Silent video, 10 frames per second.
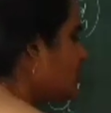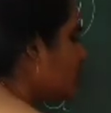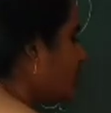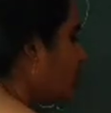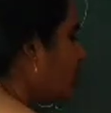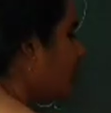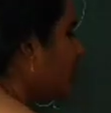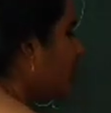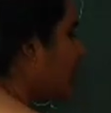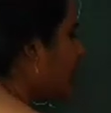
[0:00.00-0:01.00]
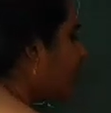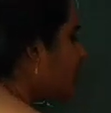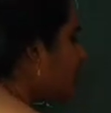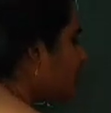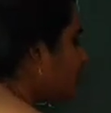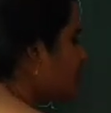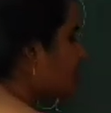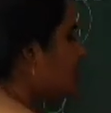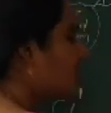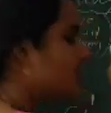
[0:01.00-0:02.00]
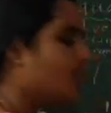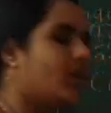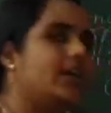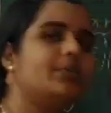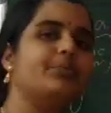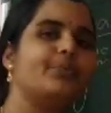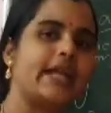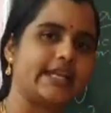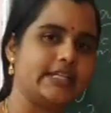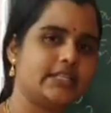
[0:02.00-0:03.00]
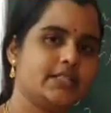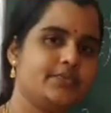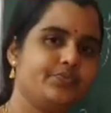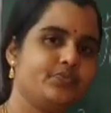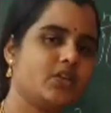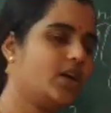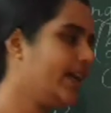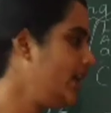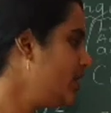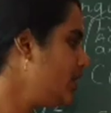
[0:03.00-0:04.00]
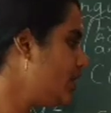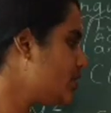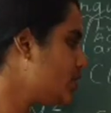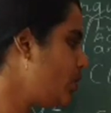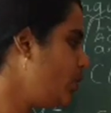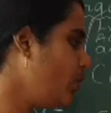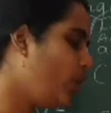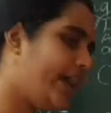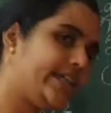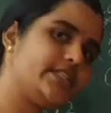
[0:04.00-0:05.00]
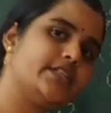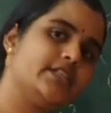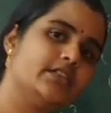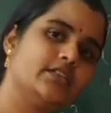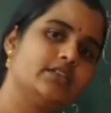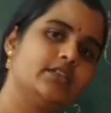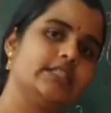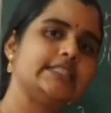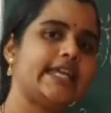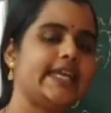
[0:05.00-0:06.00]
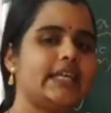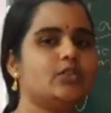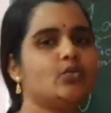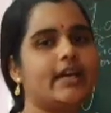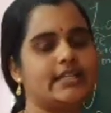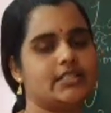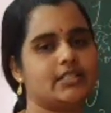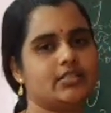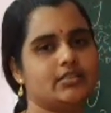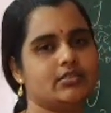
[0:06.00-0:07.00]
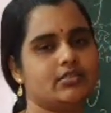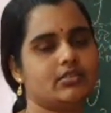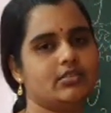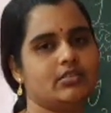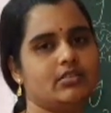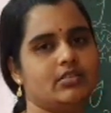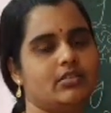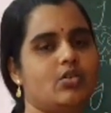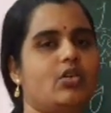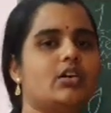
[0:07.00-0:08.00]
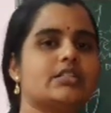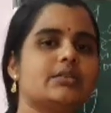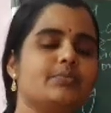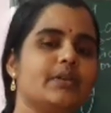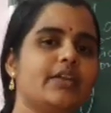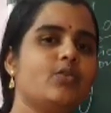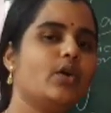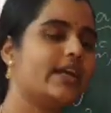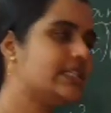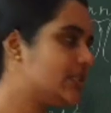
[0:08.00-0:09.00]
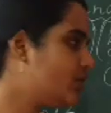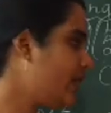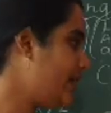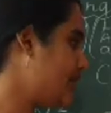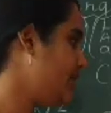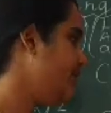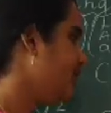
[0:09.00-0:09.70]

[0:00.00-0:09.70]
So you have to use a small bracket. Okay. So OH taken twice or simply OH twice.